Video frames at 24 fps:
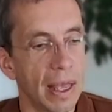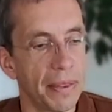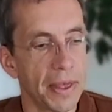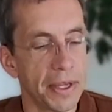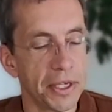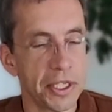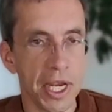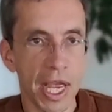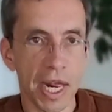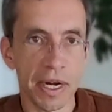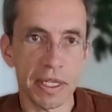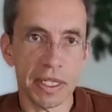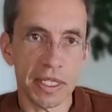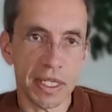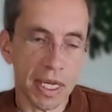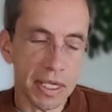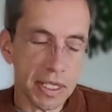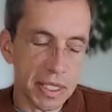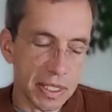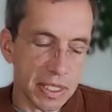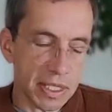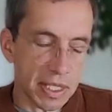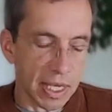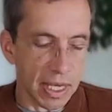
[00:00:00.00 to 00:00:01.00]
And then she had a
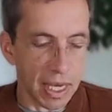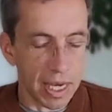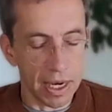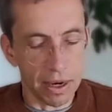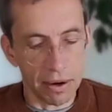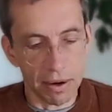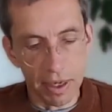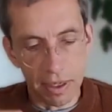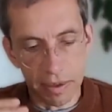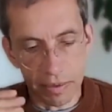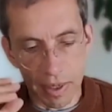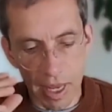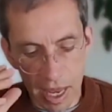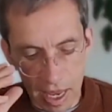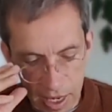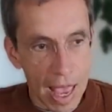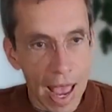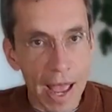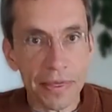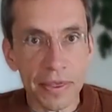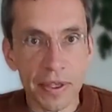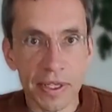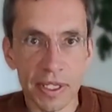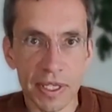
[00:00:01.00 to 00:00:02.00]
sentencing hearing.
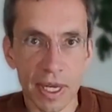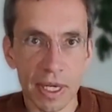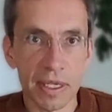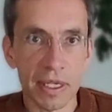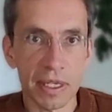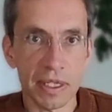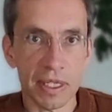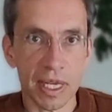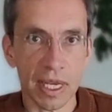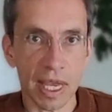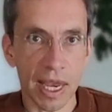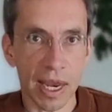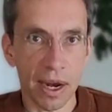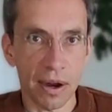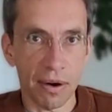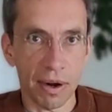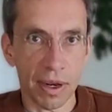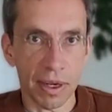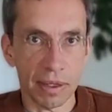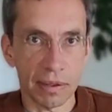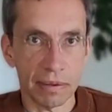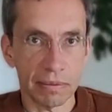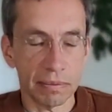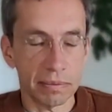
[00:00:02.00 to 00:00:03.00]
At the sentencing
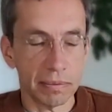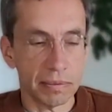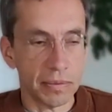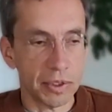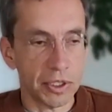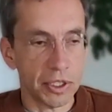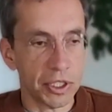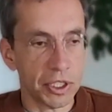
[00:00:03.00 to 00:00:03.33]
hearing,